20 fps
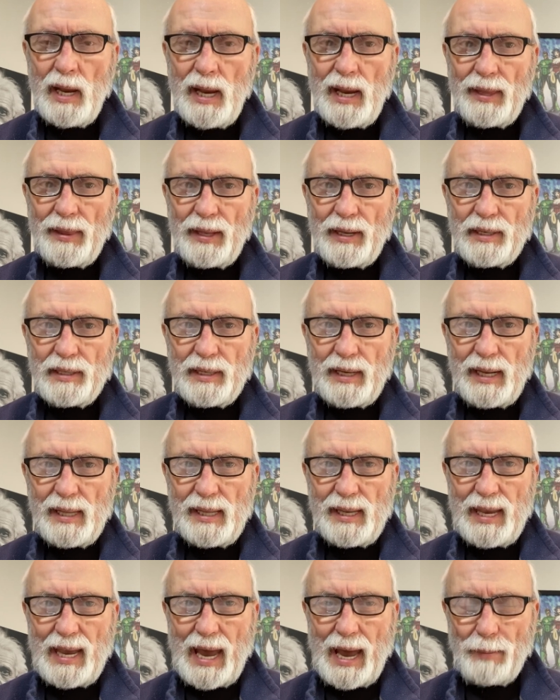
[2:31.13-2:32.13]
And then
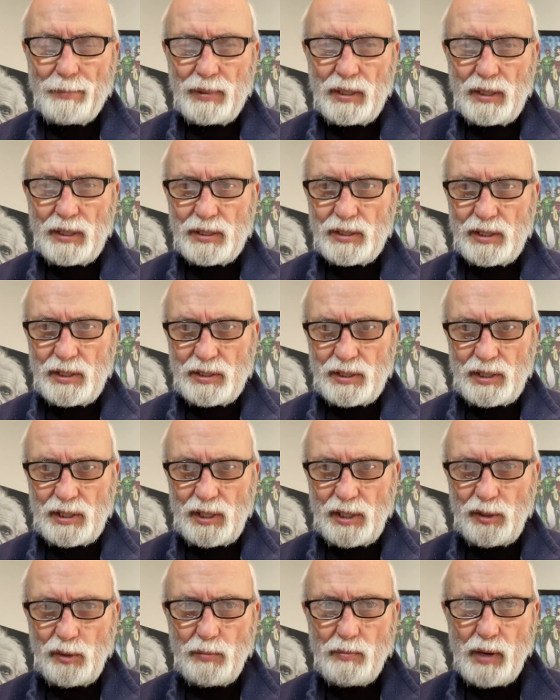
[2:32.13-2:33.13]
daily happiness is
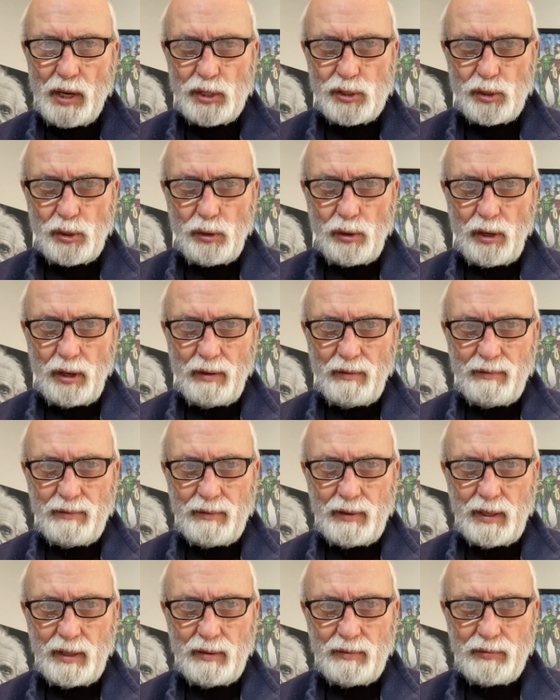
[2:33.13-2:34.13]
another measure
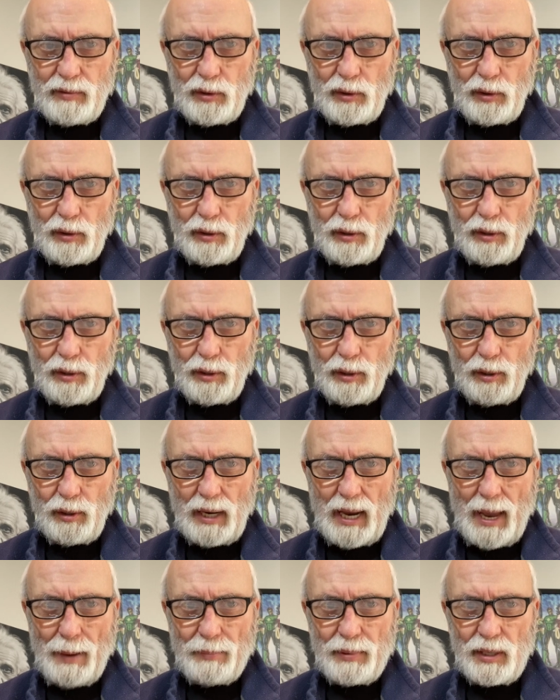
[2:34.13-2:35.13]
of your
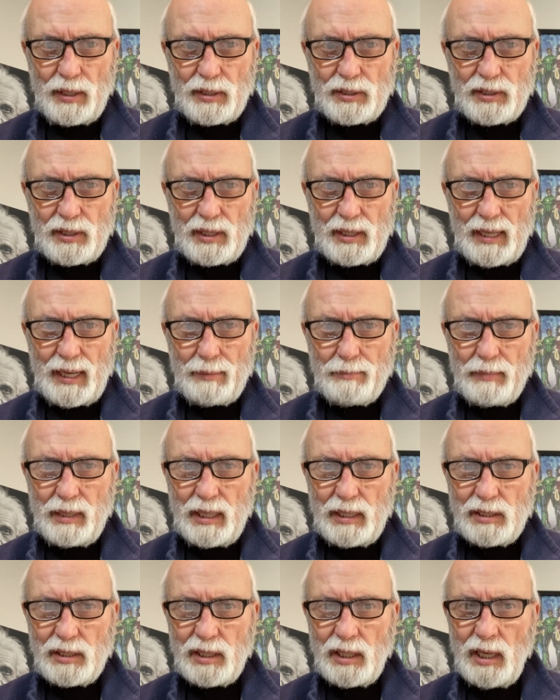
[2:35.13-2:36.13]
happiness. And that
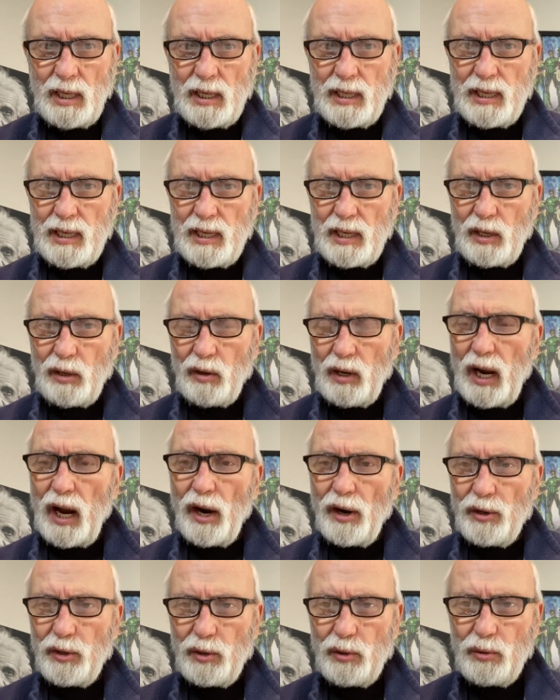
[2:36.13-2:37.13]
means, do
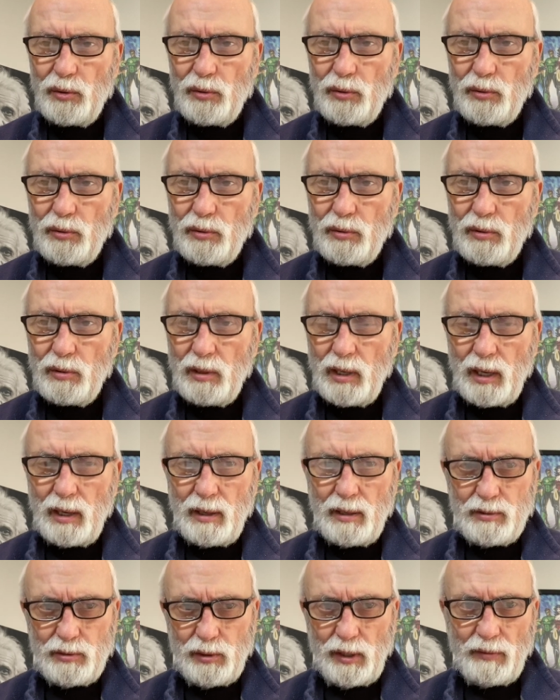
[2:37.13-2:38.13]

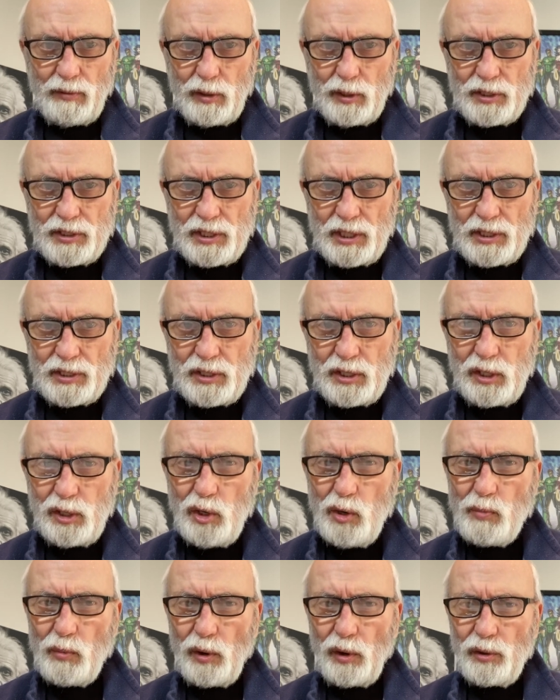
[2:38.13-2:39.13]
you have a good sense of
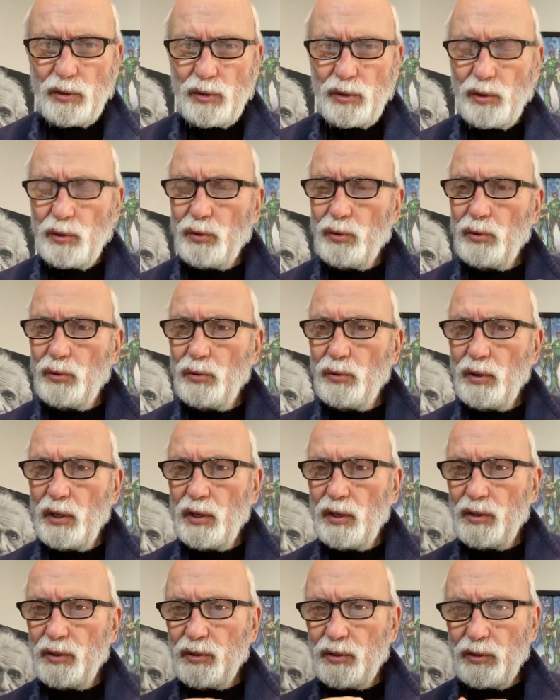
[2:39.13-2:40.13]
humor?
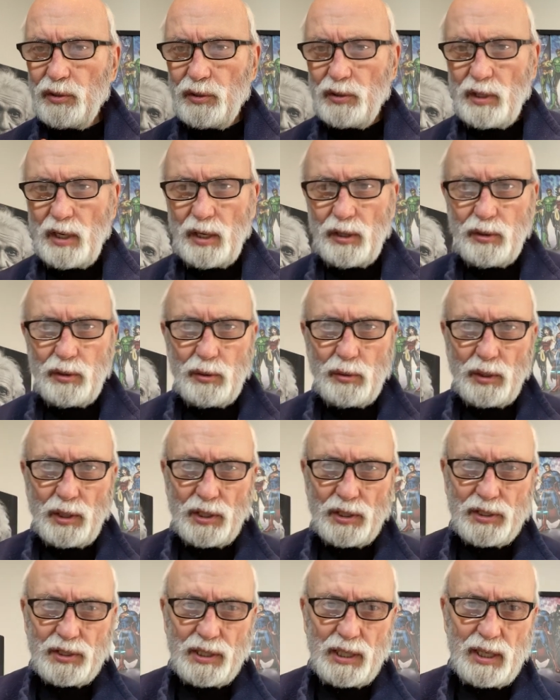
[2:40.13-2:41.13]
Are you in
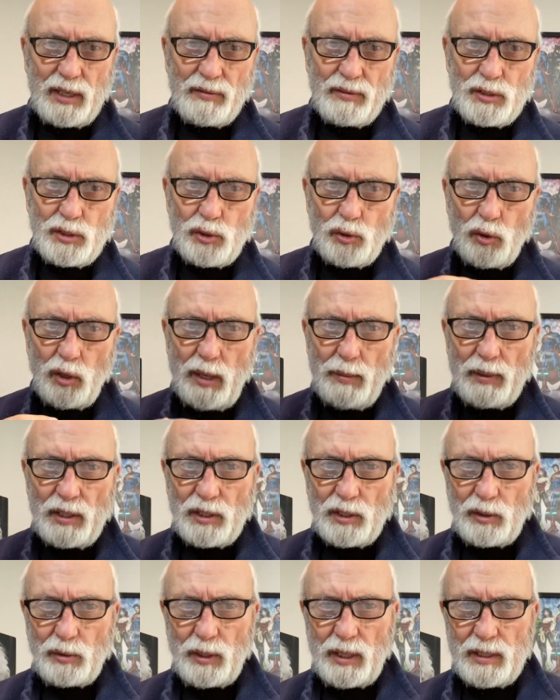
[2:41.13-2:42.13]
a state of
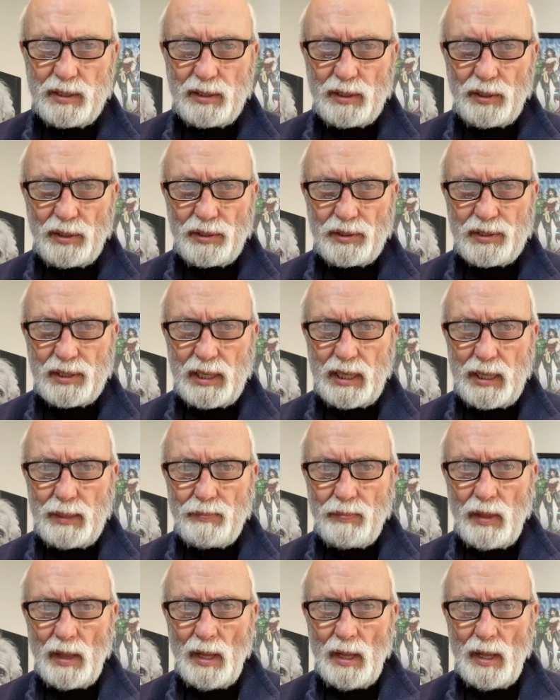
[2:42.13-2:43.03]
enjoyment a great deal of the time?